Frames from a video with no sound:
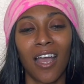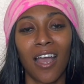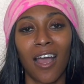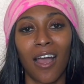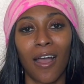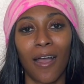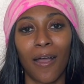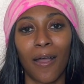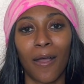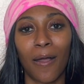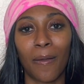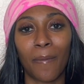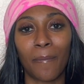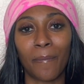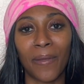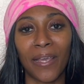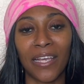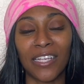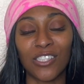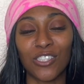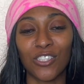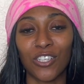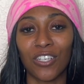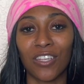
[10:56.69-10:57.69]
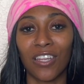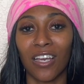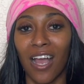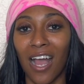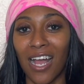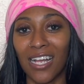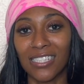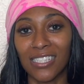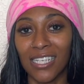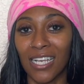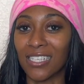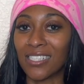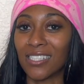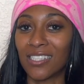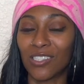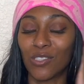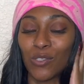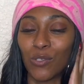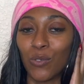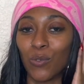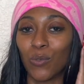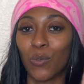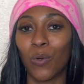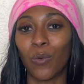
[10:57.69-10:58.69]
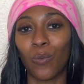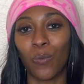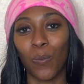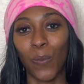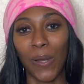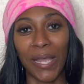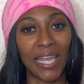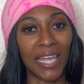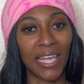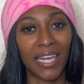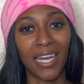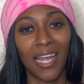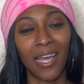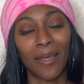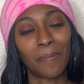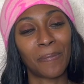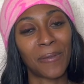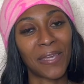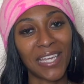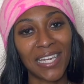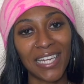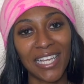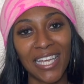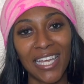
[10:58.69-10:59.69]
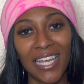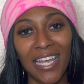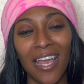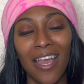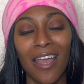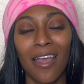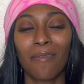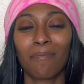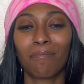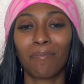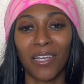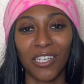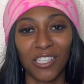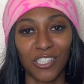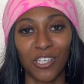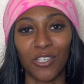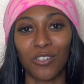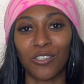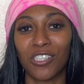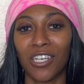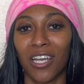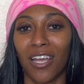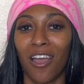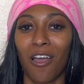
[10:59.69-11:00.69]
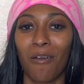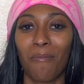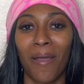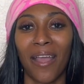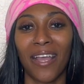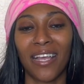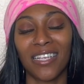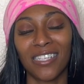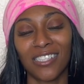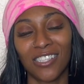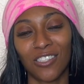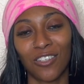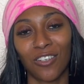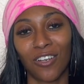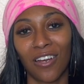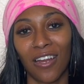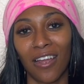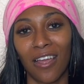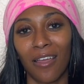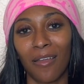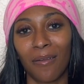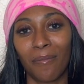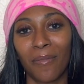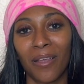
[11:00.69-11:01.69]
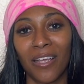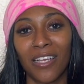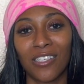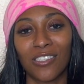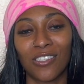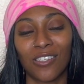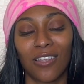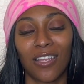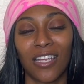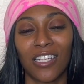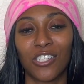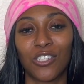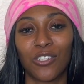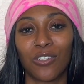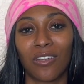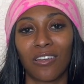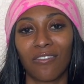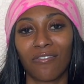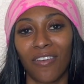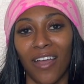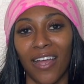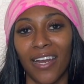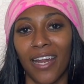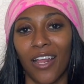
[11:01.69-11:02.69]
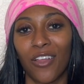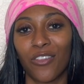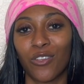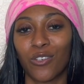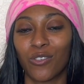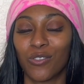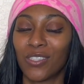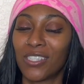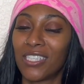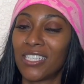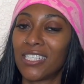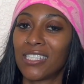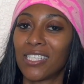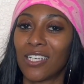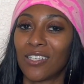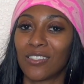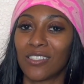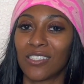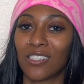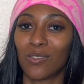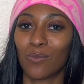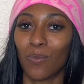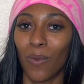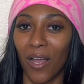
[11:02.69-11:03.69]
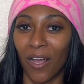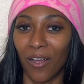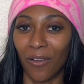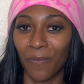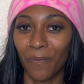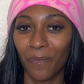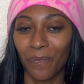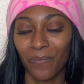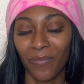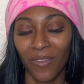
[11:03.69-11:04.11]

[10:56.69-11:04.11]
enter the contest to win a beanie, make sure you check out my Instagram so that you can find out those details as well.